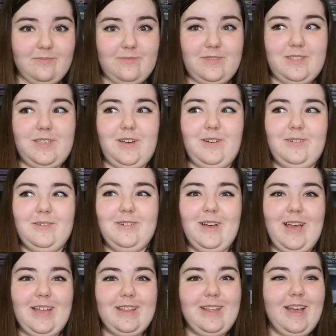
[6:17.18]
So
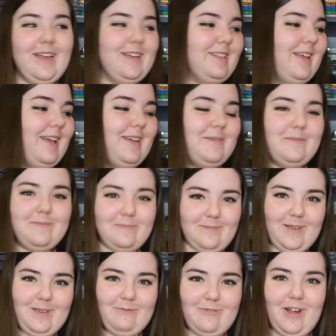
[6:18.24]
I like
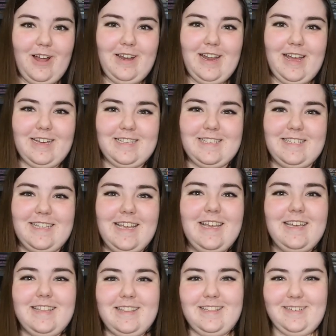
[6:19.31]
my Frontenacs.
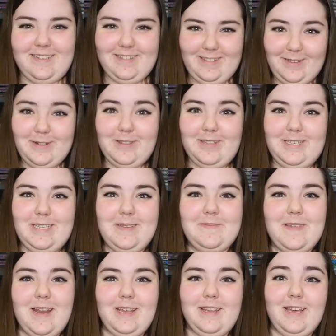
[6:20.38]
They're the team
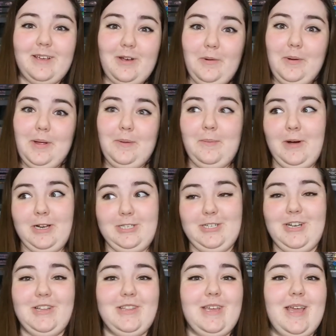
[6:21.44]
that I like going and watching
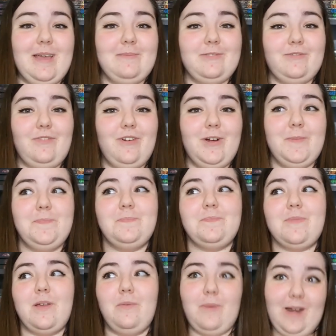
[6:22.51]
all the games for
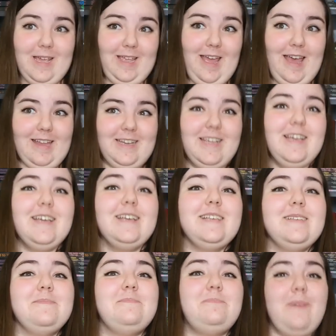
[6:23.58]
when I can.
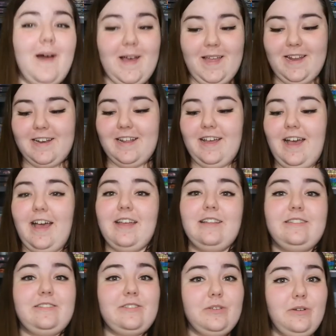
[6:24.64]
But
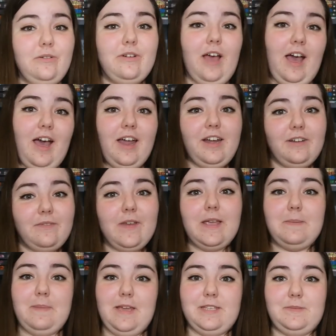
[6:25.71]
I do kind of
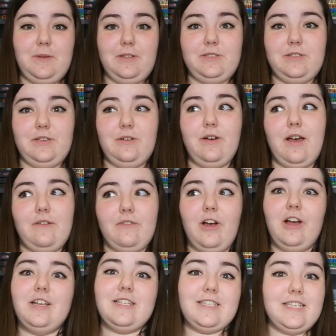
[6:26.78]
like baseball too. I've
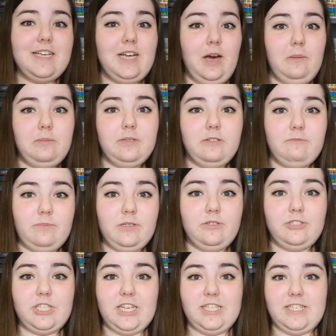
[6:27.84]
gone to see a couple of Blue
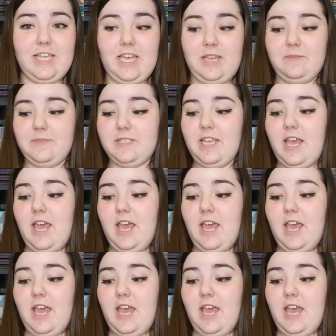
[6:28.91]
Jays games,